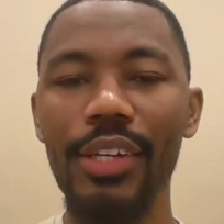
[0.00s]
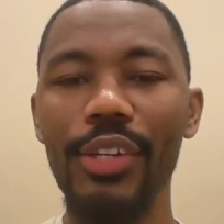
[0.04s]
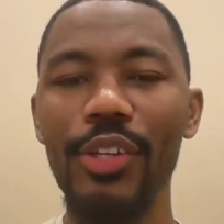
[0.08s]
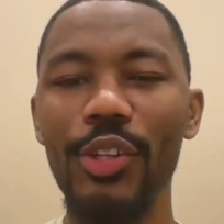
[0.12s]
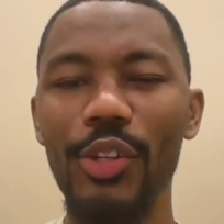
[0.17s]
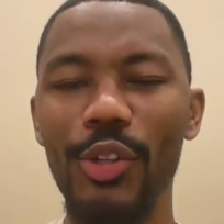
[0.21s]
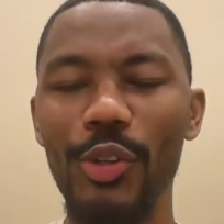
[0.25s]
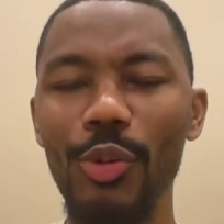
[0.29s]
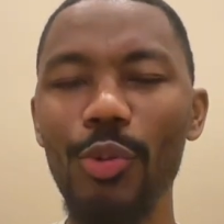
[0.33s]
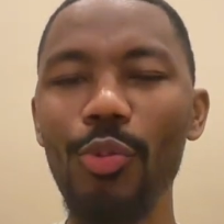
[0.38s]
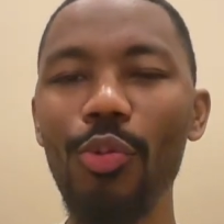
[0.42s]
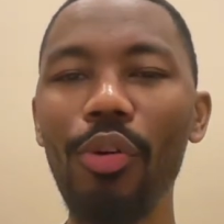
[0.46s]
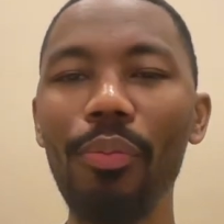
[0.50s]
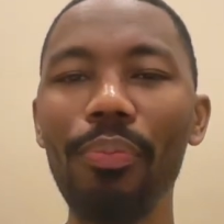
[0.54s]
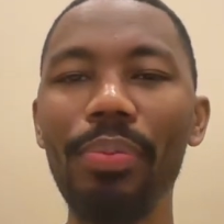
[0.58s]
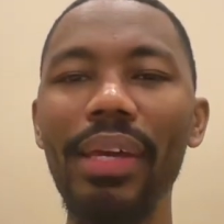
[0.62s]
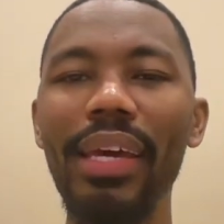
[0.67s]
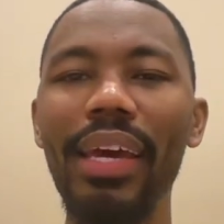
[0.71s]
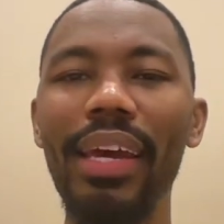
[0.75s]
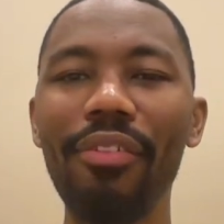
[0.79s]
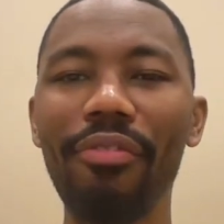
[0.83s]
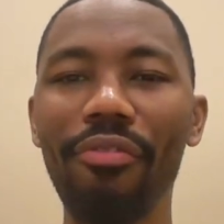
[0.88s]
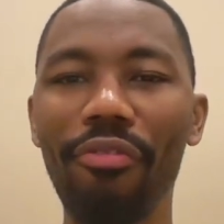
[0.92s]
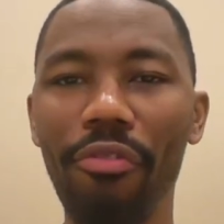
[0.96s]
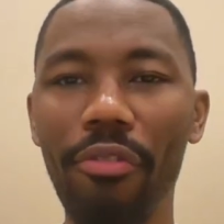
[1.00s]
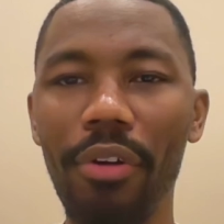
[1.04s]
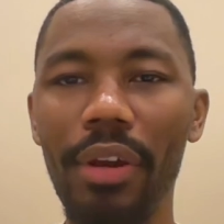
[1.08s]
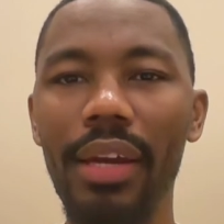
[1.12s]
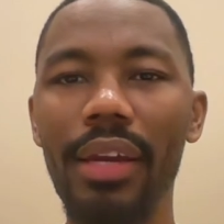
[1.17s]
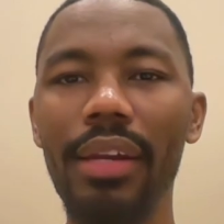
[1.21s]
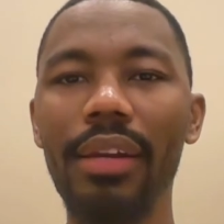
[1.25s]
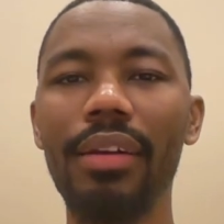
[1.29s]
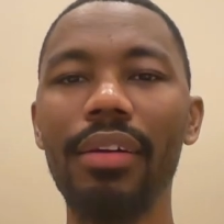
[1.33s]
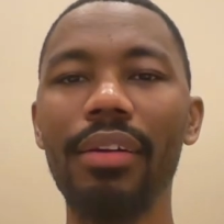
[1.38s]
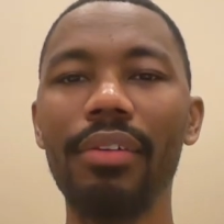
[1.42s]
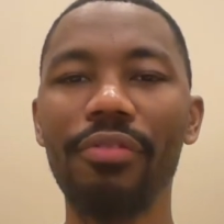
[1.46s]
you will be a
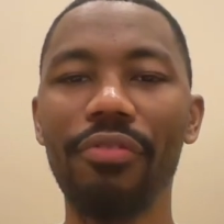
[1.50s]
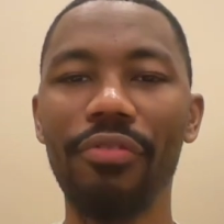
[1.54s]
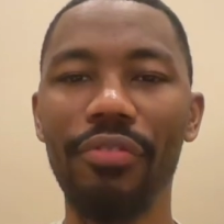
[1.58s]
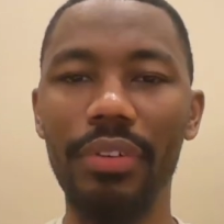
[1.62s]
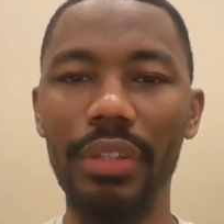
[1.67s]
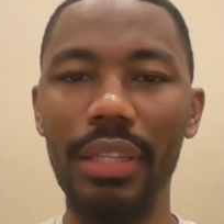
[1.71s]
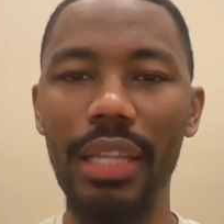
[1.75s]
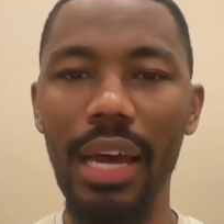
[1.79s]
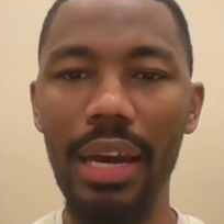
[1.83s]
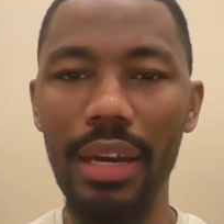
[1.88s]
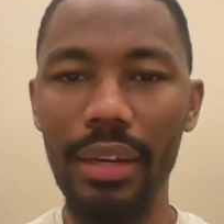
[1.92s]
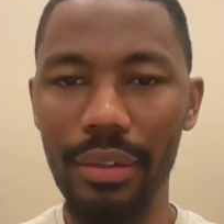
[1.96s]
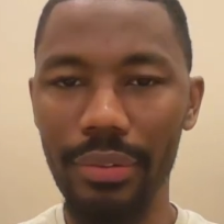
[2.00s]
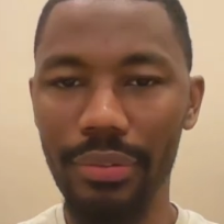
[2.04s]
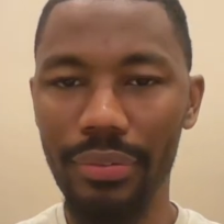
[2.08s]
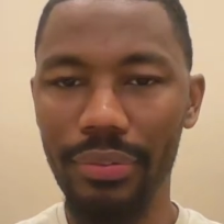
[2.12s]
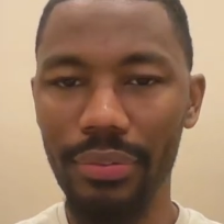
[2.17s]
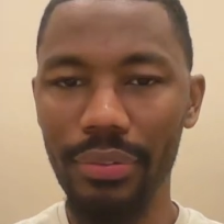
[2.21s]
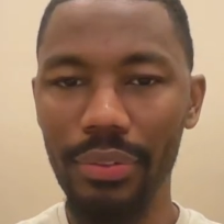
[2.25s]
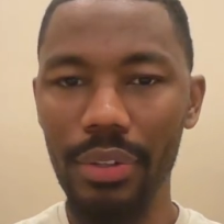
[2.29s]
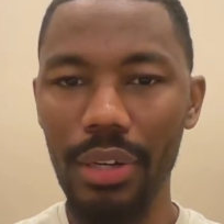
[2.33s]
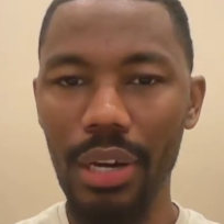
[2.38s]
friend for life.